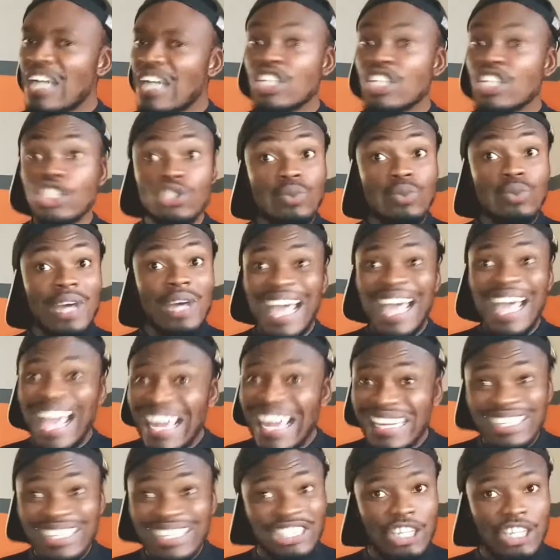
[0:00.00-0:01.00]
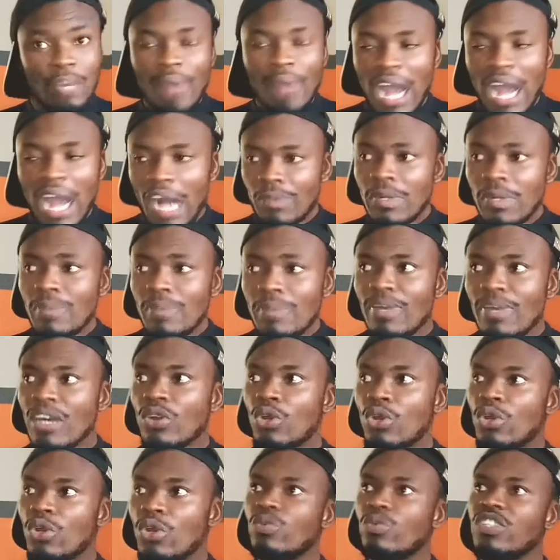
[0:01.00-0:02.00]
I could do any job. I
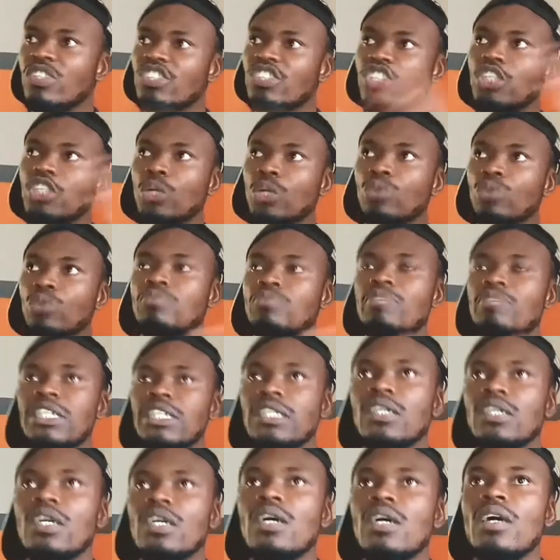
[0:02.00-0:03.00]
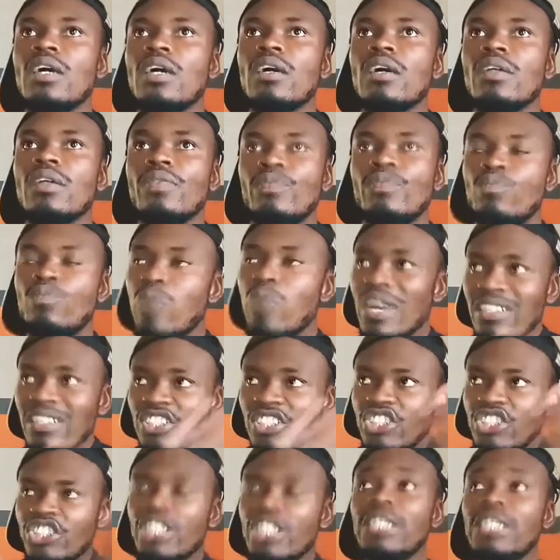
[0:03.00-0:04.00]
remember a girl once told me
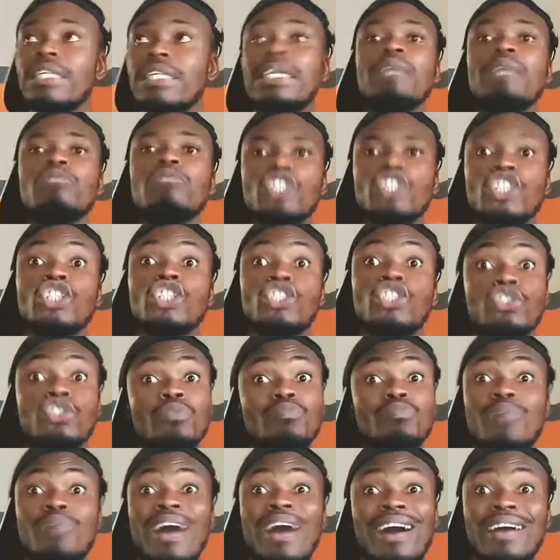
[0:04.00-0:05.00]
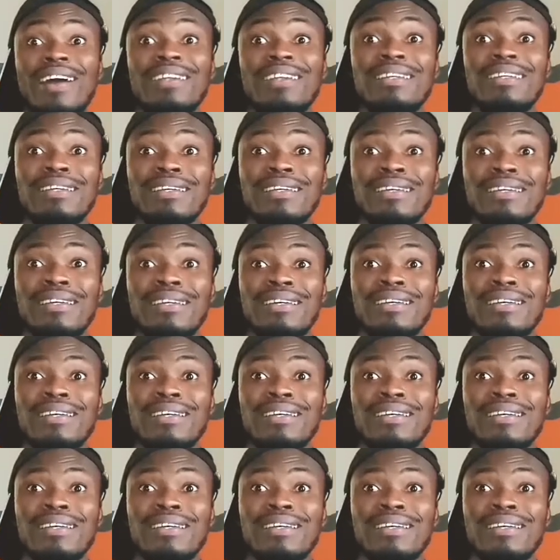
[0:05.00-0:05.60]
when she came to Dubai,